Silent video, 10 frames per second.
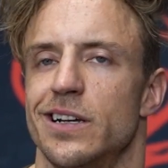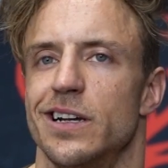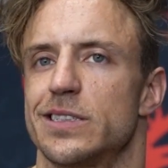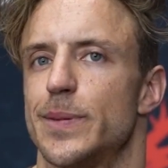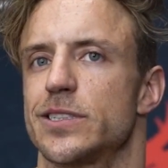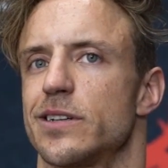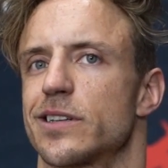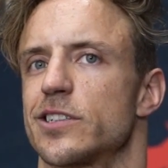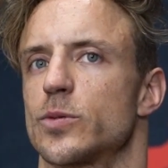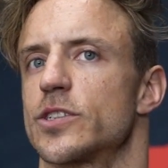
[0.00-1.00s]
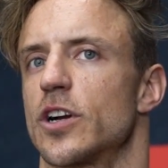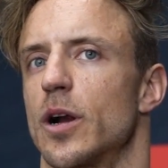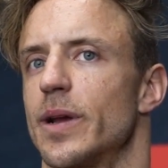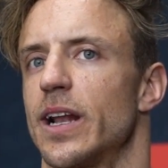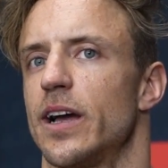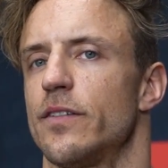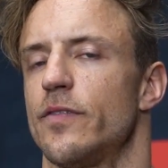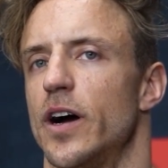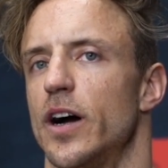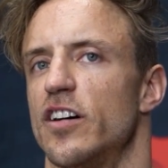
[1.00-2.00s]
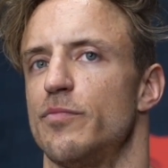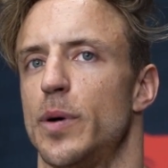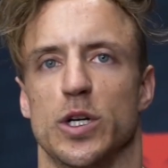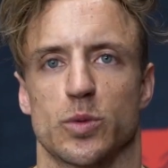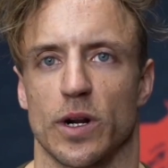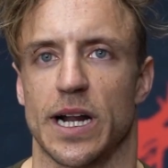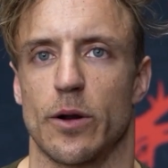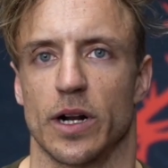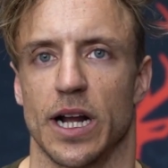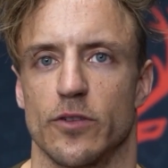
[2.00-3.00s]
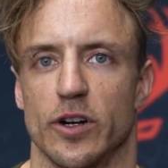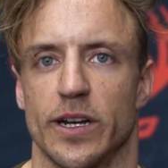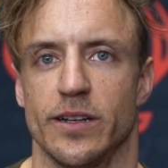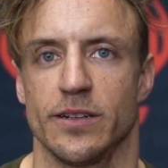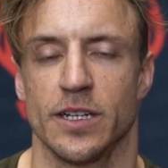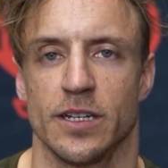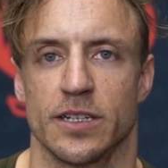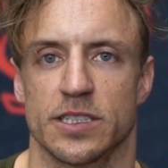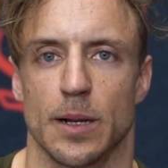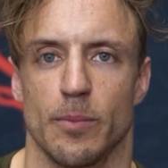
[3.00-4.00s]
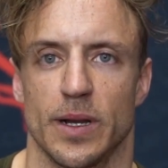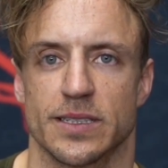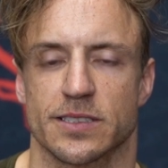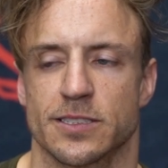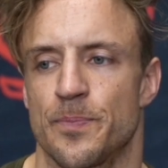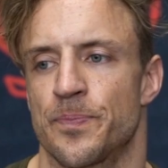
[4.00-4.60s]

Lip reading: It's basically like the Swiss Army knife of post-workout recovery supplements,